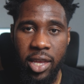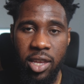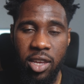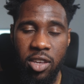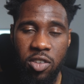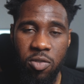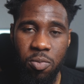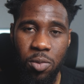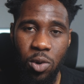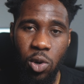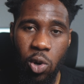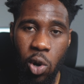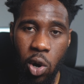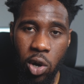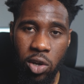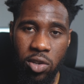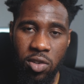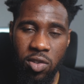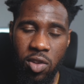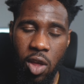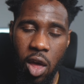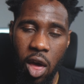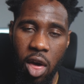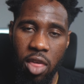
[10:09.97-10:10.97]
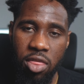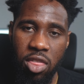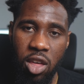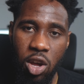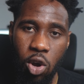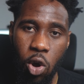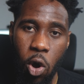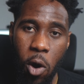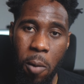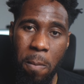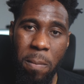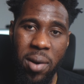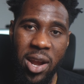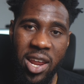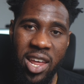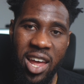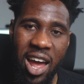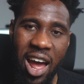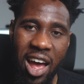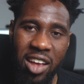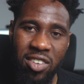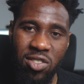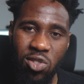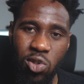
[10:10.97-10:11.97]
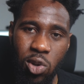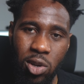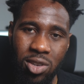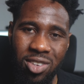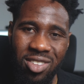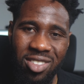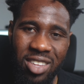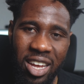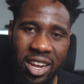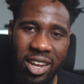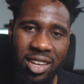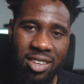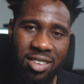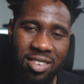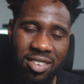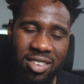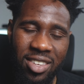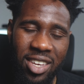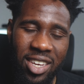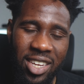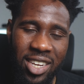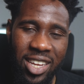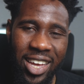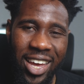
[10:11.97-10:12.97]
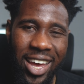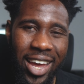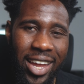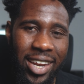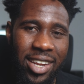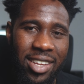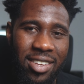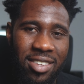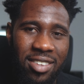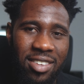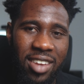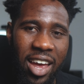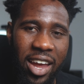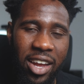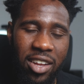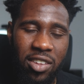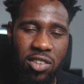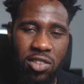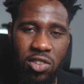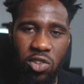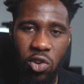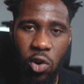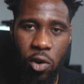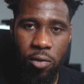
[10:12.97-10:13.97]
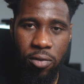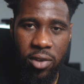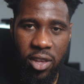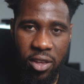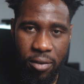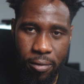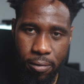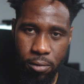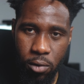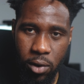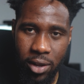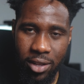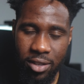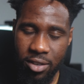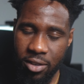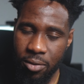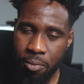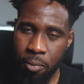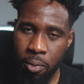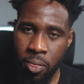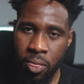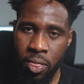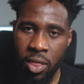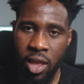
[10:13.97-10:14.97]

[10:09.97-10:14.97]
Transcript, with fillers: is because the company has not started seeing any signs of influence.